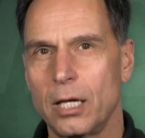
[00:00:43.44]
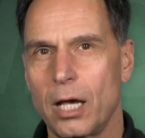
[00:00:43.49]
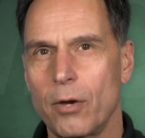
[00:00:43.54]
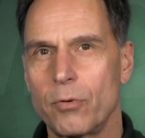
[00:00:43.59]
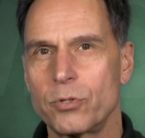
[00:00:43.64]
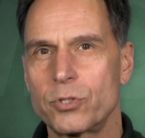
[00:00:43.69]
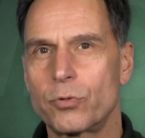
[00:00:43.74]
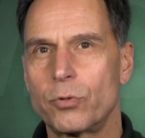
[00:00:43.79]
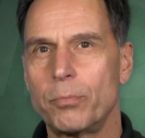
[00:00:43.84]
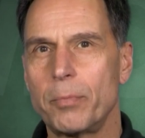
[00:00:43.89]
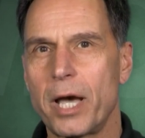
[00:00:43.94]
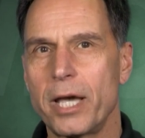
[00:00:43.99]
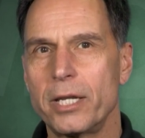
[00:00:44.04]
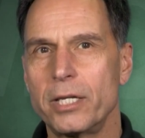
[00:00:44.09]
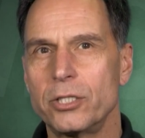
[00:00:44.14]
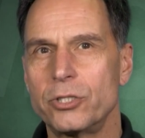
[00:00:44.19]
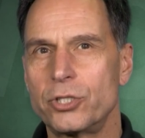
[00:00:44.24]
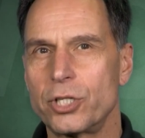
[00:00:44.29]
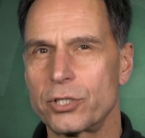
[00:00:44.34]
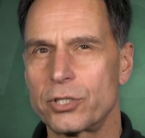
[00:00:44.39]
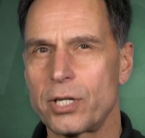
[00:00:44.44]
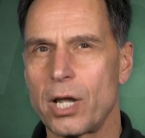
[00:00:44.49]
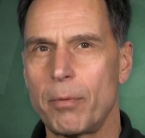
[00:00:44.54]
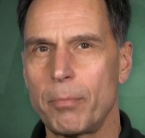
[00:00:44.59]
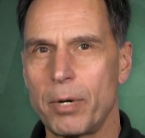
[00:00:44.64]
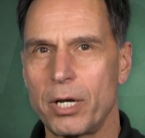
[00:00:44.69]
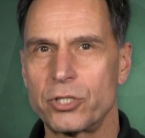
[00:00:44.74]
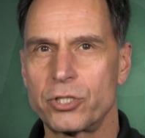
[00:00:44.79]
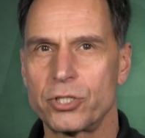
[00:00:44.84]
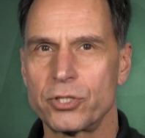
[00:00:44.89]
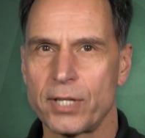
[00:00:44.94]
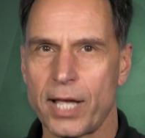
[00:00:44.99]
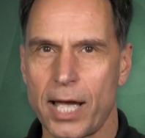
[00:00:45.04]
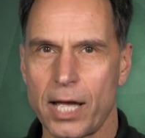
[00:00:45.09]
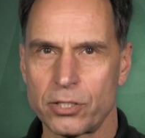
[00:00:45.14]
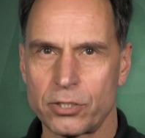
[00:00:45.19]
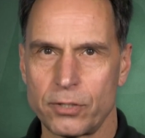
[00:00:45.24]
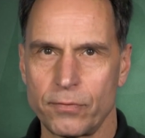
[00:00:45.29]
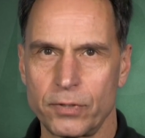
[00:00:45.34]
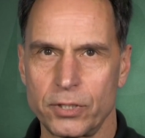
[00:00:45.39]
I was reminded just how much is
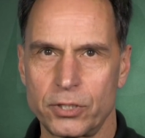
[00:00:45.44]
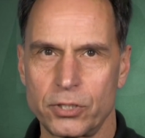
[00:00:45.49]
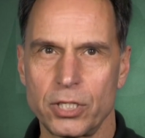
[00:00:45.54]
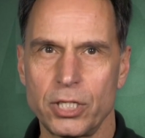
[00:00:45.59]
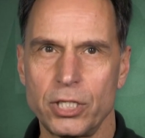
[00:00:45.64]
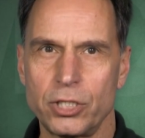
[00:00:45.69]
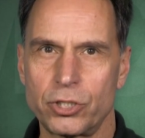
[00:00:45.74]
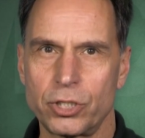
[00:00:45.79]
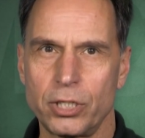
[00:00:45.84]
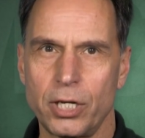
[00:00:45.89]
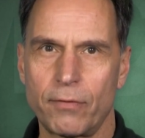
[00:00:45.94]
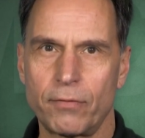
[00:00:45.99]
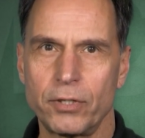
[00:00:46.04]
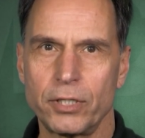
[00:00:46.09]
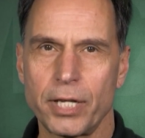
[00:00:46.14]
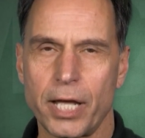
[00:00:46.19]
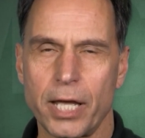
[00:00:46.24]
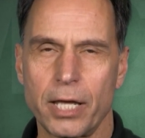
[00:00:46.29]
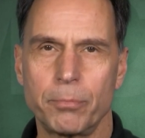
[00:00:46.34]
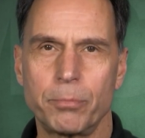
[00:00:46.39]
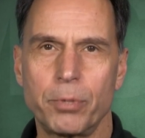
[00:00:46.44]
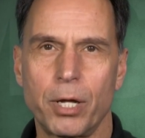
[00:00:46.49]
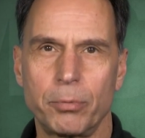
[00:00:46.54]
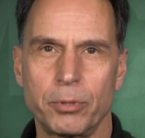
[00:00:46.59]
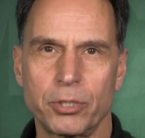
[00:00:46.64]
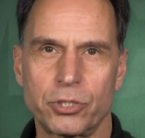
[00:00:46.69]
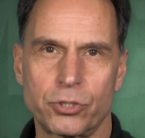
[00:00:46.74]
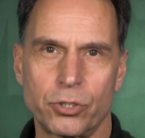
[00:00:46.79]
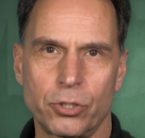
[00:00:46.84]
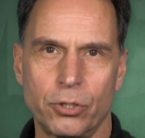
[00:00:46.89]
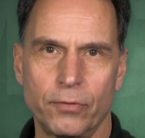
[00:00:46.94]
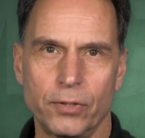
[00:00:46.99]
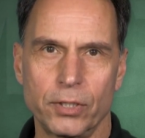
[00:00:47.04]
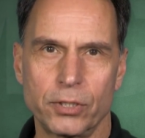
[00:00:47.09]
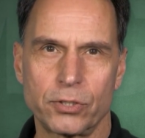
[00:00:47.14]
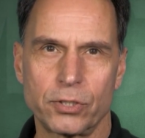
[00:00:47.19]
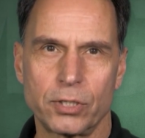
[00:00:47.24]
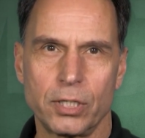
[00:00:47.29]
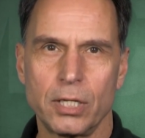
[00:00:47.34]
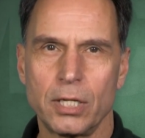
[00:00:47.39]
asked of us each and every day in public
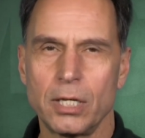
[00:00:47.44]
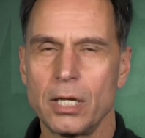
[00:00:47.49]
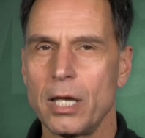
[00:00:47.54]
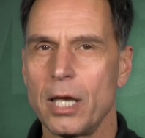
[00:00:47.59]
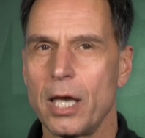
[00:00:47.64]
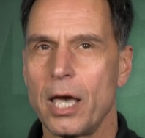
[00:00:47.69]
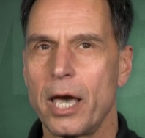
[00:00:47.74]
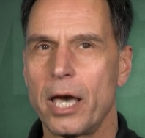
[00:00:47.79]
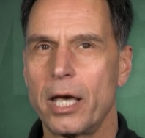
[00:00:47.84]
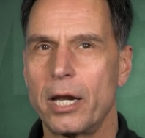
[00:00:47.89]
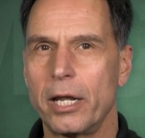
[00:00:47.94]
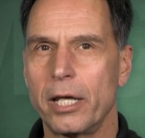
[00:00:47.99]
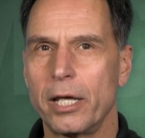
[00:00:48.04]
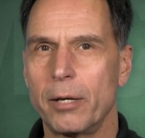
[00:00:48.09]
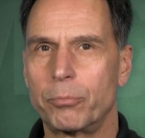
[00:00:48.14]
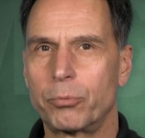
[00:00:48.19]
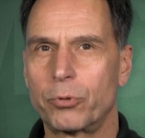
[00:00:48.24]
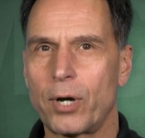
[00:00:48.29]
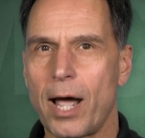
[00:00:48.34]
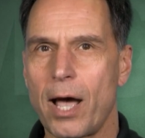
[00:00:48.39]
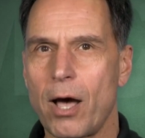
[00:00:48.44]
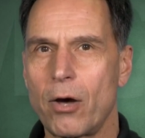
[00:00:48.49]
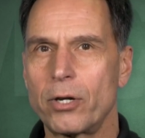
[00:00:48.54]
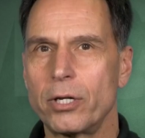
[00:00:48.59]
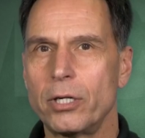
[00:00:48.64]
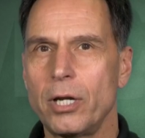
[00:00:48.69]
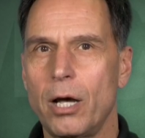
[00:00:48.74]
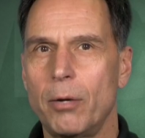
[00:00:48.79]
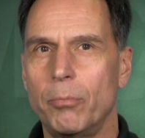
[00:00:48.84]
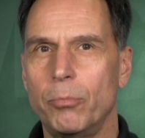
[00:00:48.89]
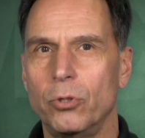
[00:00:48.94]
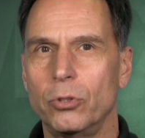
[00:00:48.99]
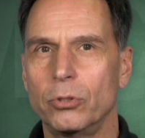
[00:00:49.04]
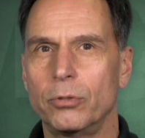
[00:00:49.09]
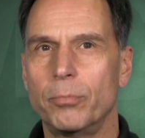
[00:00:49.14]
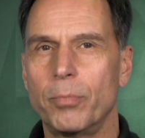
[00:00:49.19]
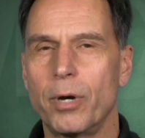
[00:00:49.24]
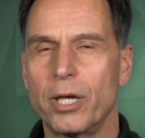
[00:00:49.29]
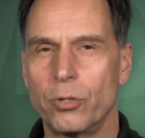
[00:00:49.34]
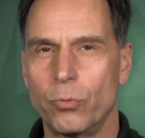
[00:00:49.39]
service, and I am proud and
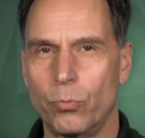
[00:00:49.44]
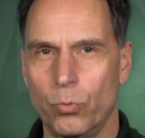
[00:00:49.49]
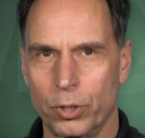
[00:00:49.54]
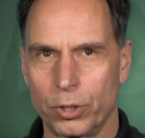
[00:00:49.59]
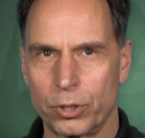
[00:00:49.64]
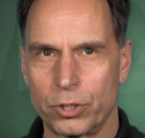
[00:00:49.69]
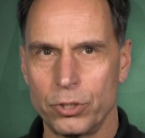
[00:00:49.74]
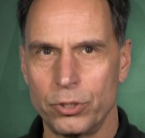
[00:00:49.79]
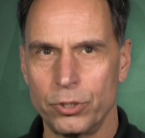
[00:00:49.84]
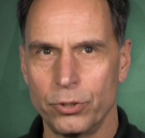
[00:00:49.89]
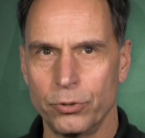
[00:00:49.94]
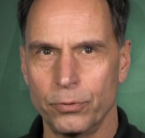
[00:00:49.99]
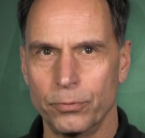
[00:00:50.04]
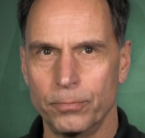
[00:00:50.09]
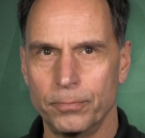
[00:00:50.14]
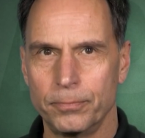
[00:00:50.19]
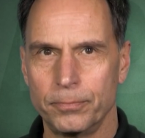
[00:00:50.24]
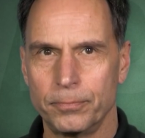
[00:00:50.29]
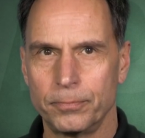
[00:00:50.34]
humbled by the work you do.